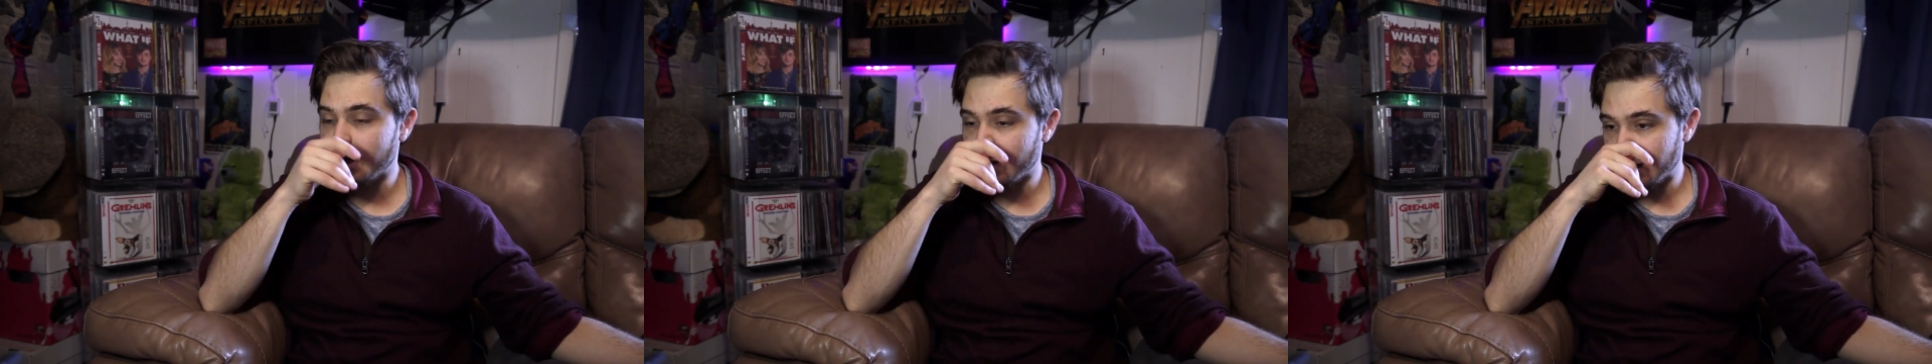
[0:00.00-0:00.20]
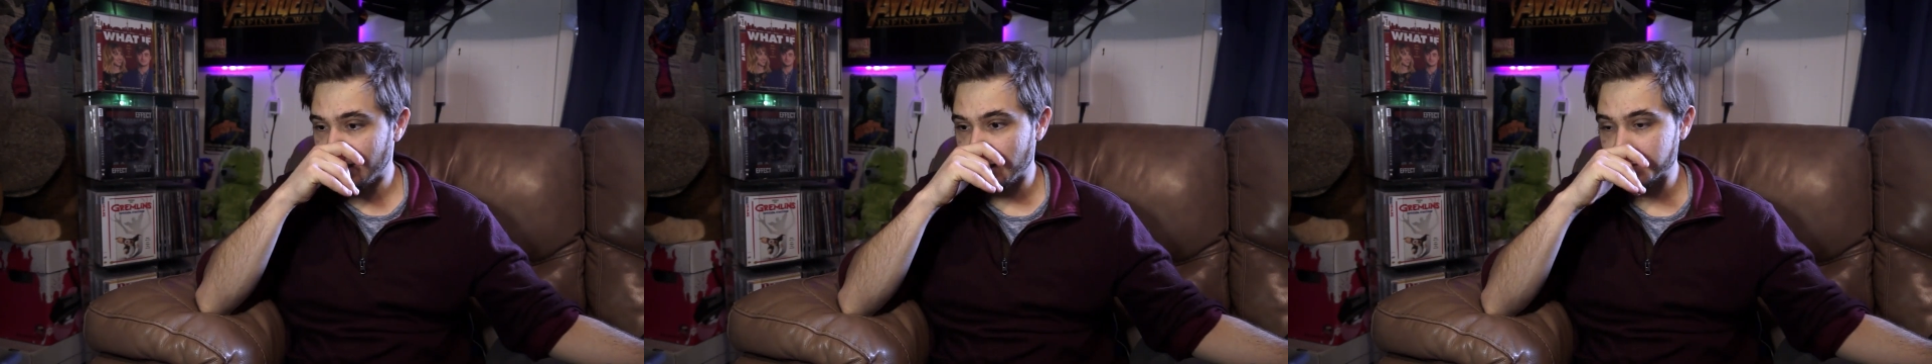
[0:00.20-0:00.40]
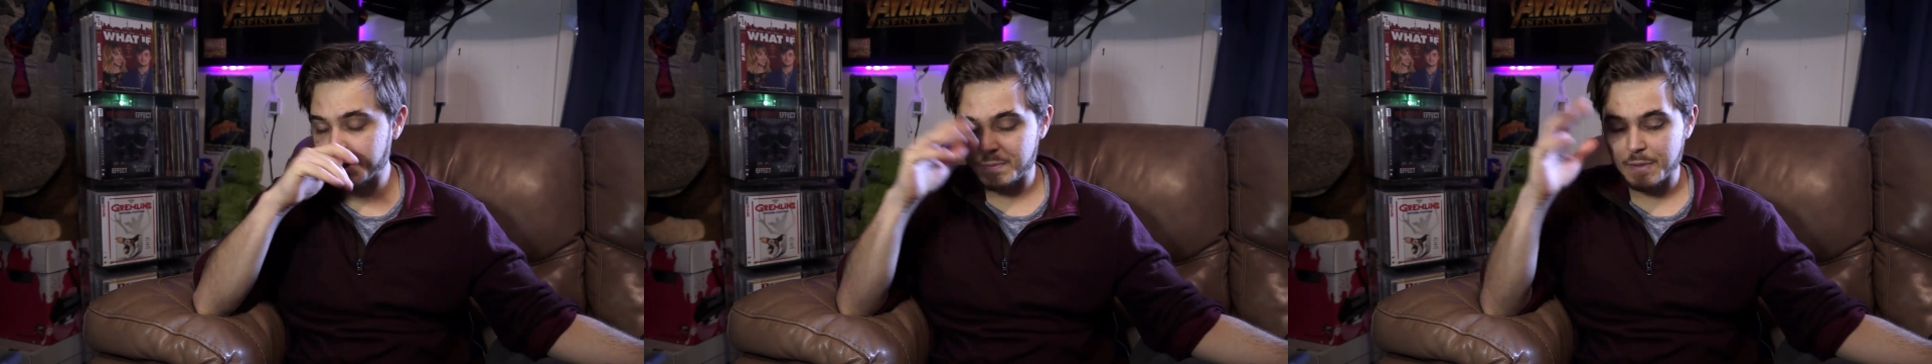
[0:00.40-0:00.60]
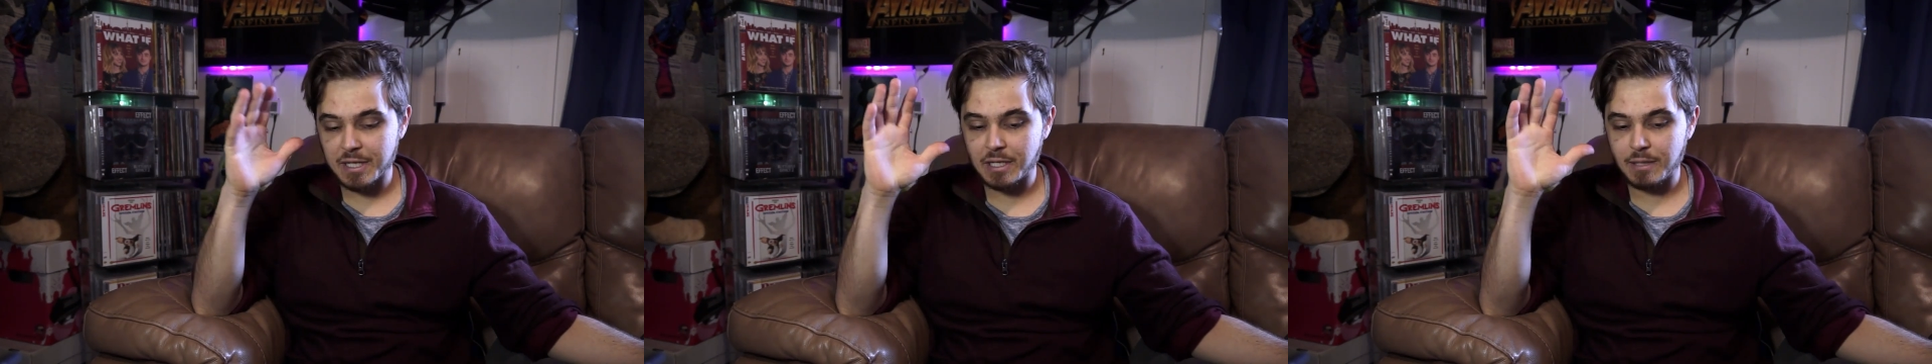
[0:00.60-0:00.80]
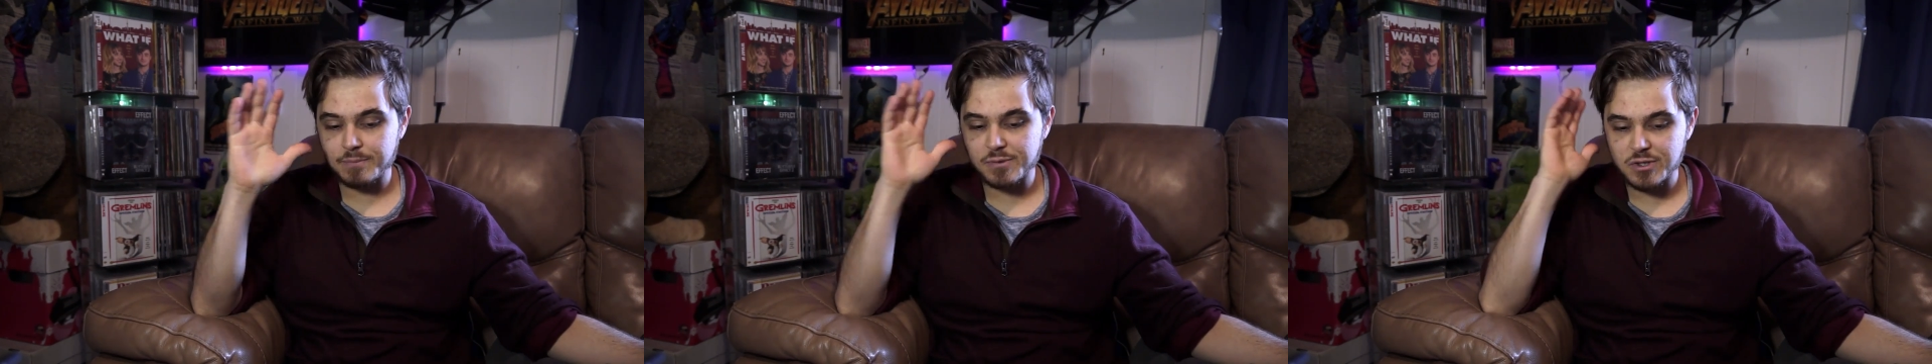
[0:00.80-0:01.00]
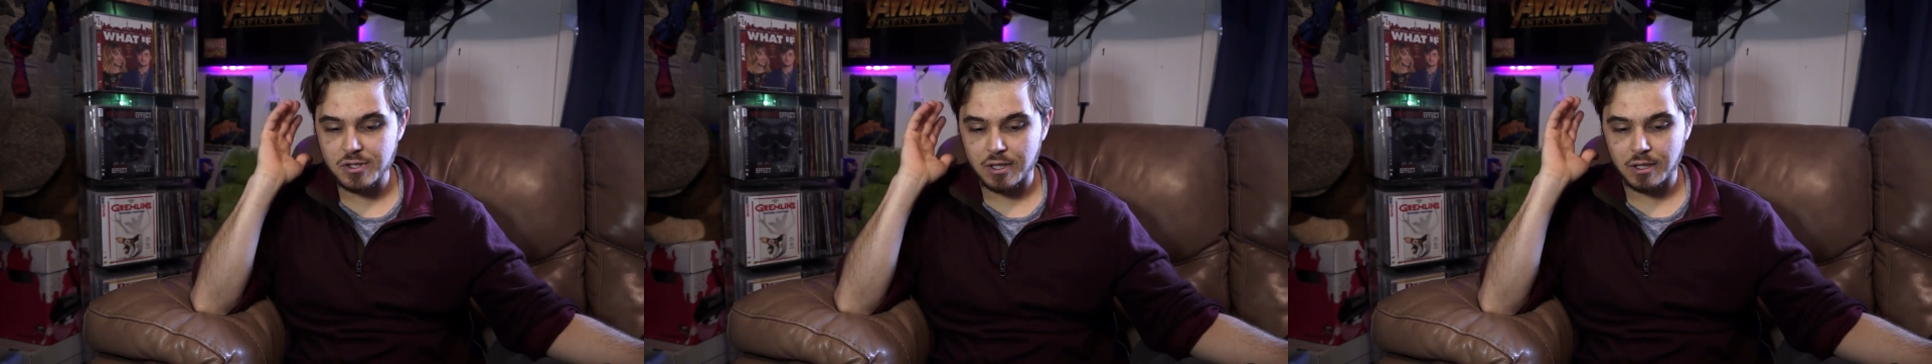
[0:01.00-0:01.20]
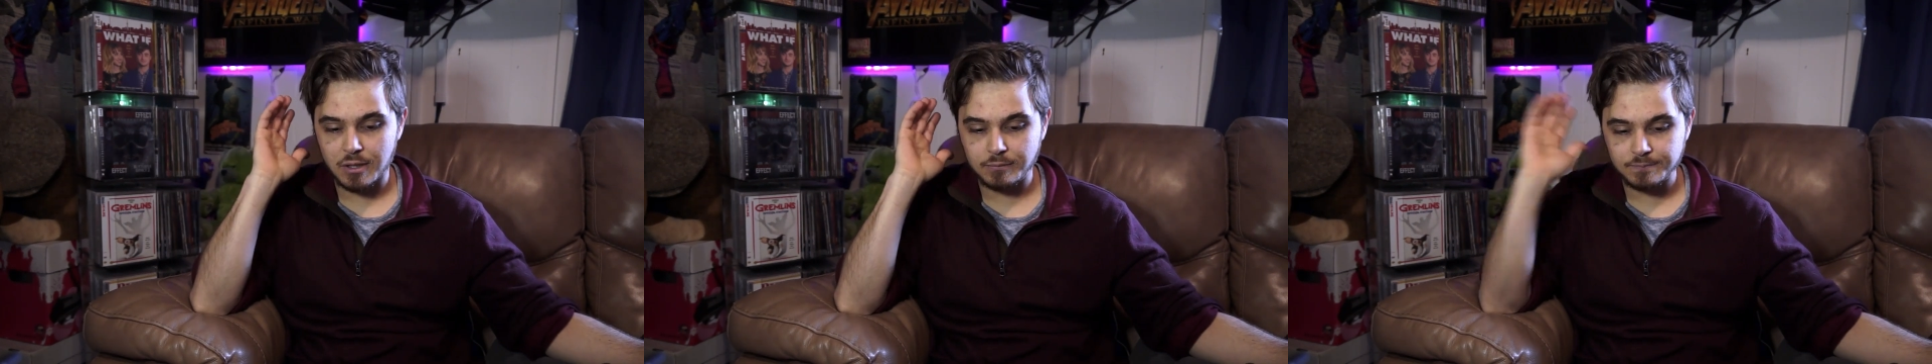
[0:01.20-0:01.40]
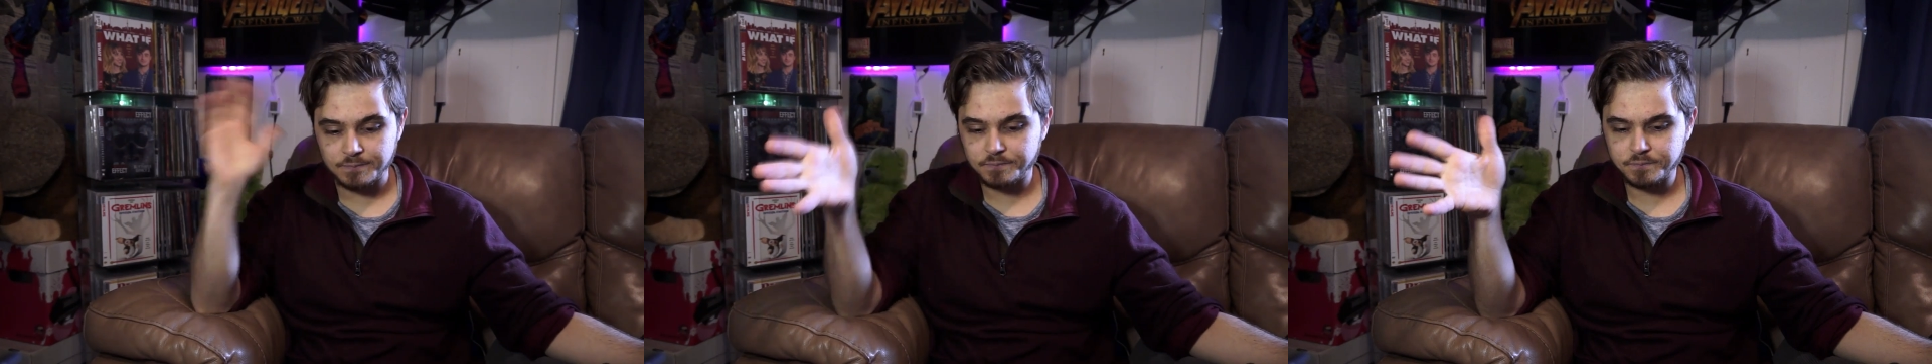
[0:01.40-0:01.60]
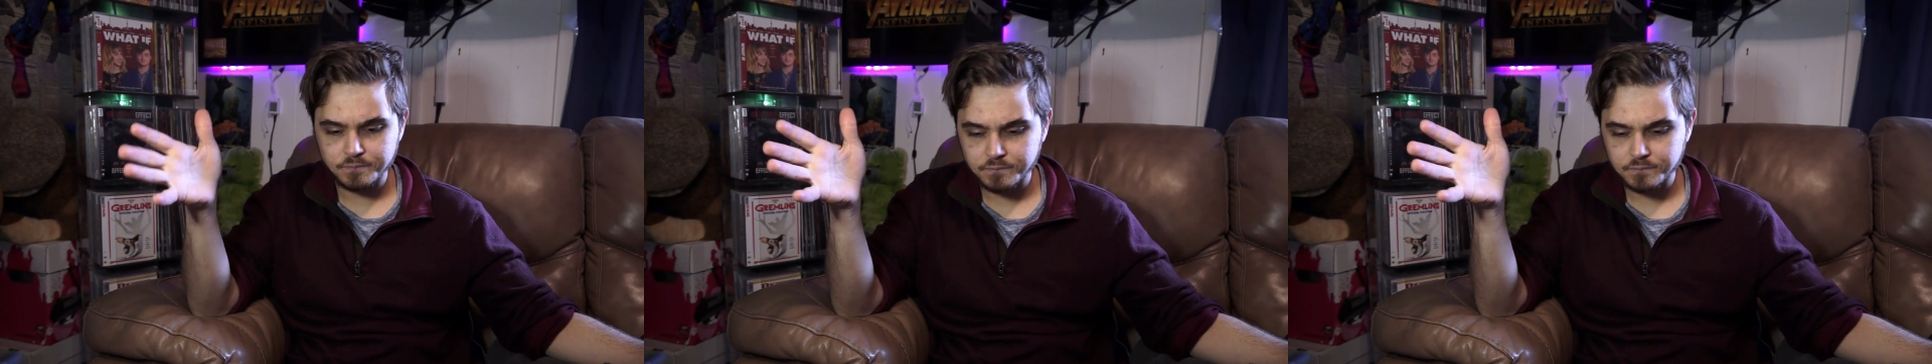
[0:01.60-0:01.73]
I was picking up some...